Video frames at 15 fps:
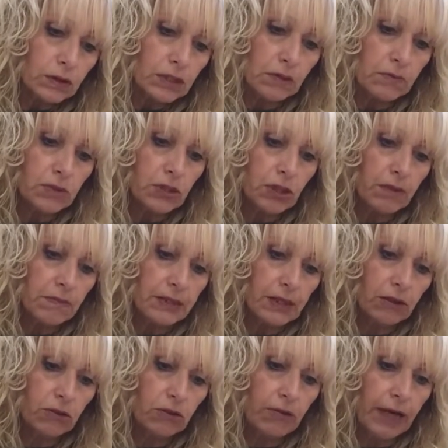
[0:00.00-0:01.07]
Sometimes
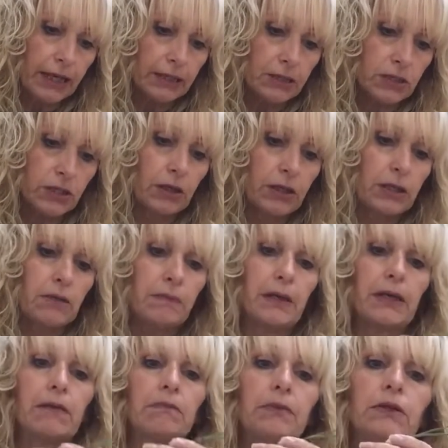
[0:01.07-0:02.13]
they'll crack a tiny
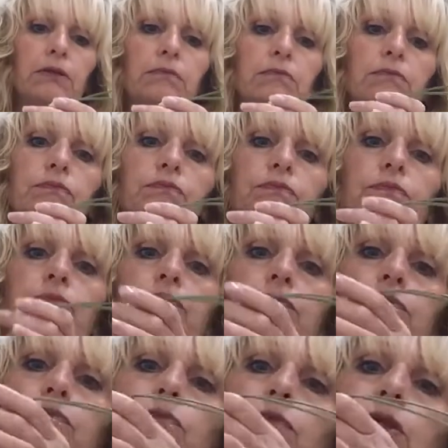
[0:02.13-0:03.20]
bit, but
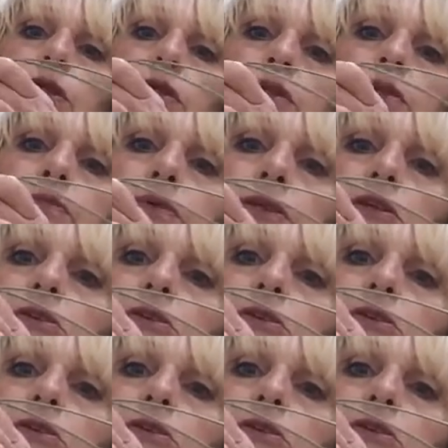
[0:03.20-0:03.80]
we can live with a